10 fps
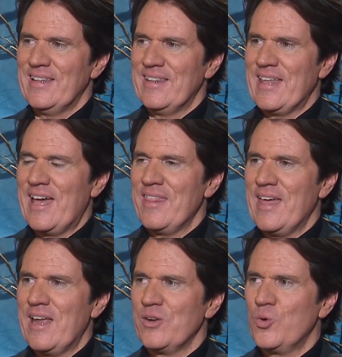
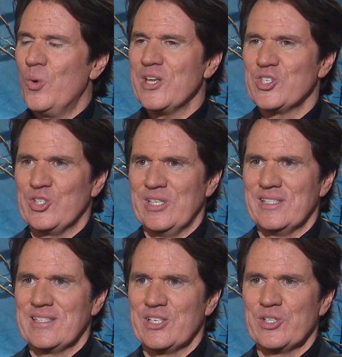that question
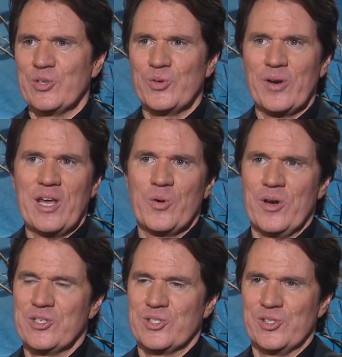is such a great
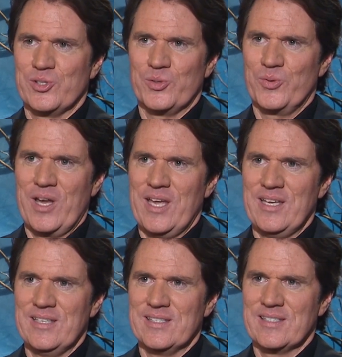question to
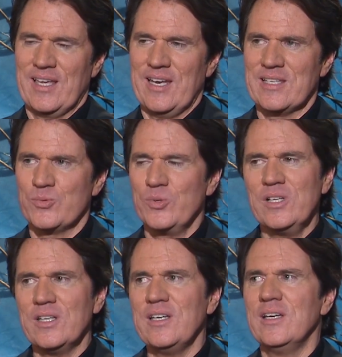raise. And it's
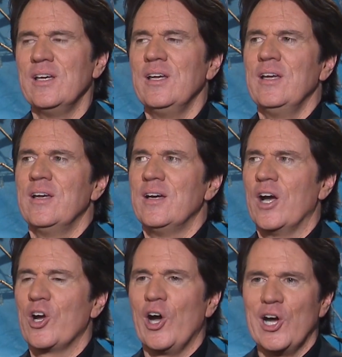really
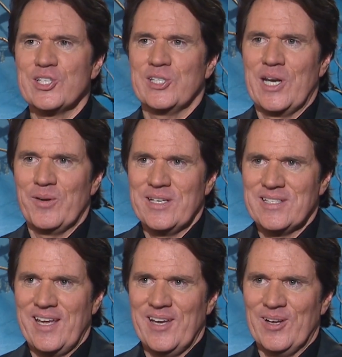a cautionary
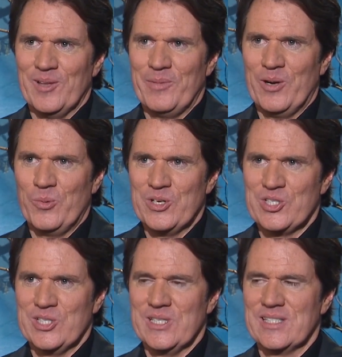tale about
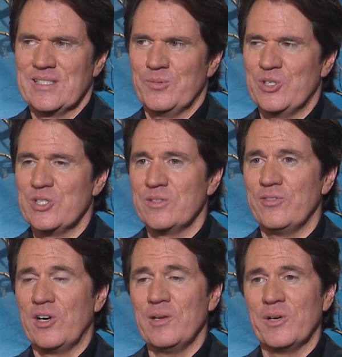wishes, which is
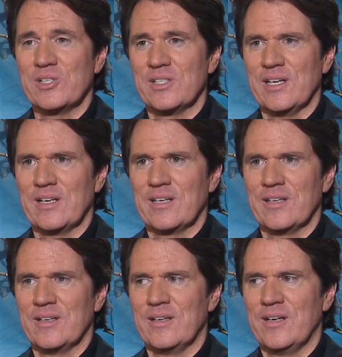very much like
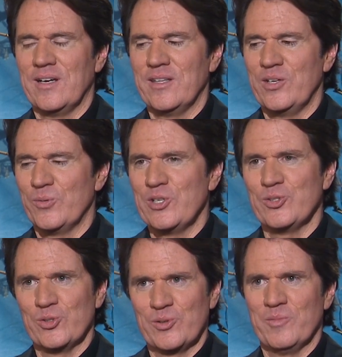the
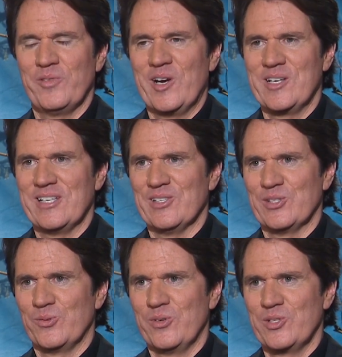original Grimm fairy tales.
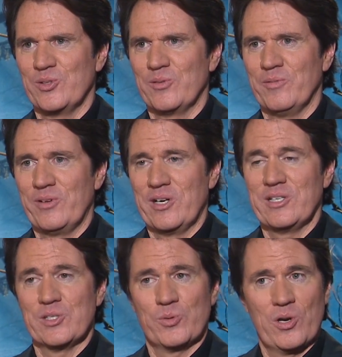The original Grimm fairy
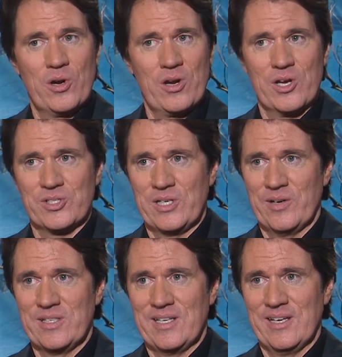tales were all
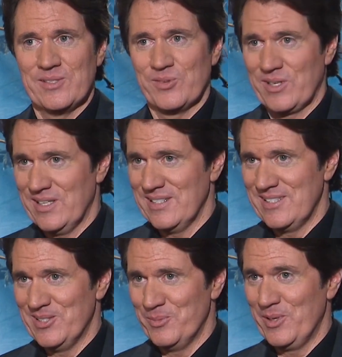cautionary tales for
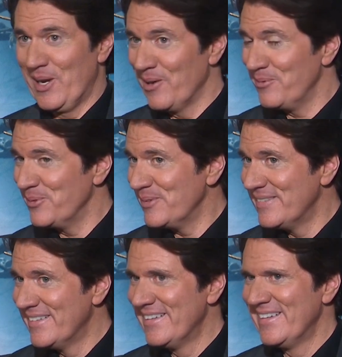kids. You know, be careful.